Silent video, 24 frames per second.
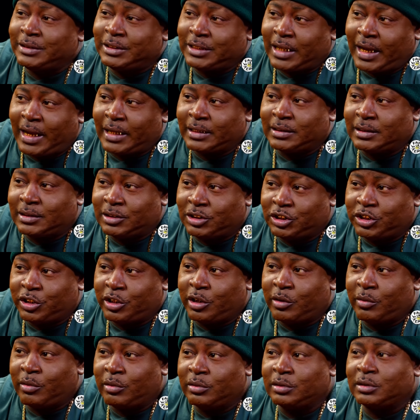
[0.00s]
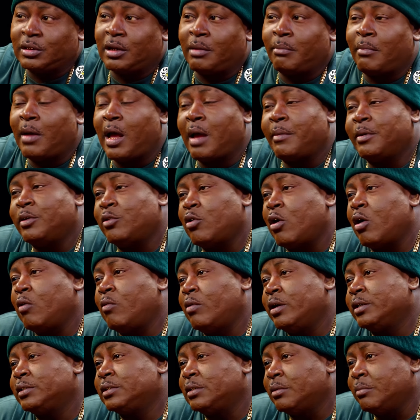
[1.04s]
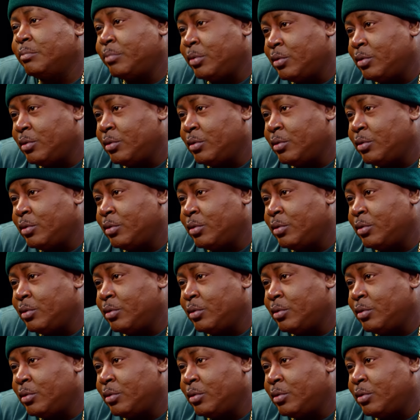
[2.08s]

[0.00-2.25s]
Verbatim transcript: Jackson Generals and Miami Northwestern